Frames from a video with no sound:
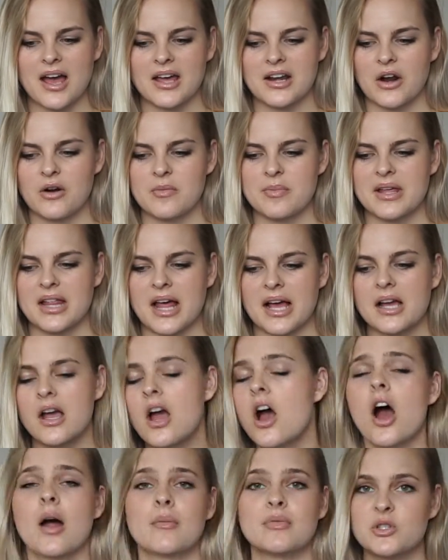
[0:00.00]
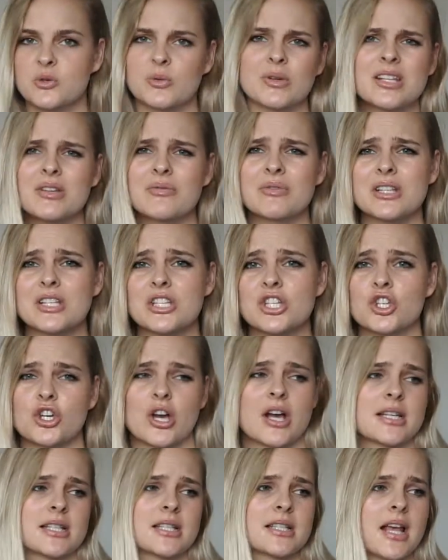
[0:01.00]
And I'd be like, I'm just really
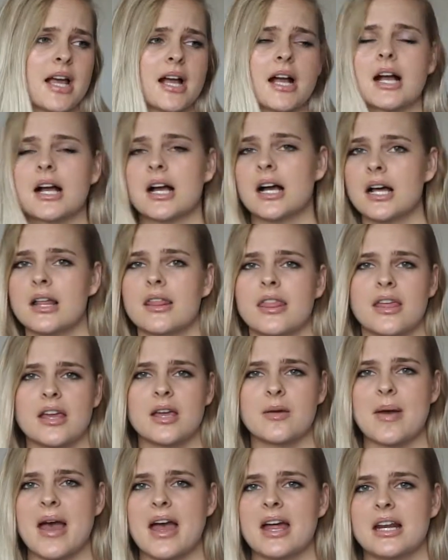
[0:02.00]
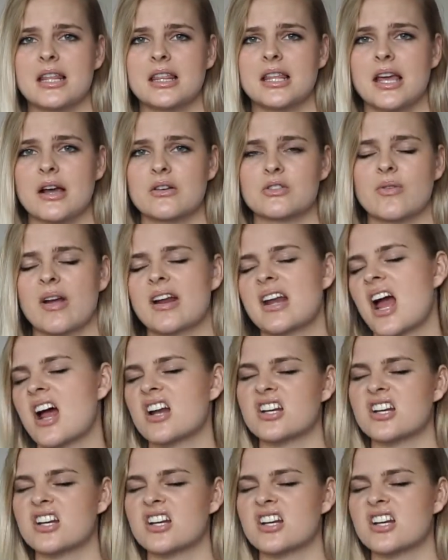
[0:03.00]
stressed, like I can't think about anything else right now,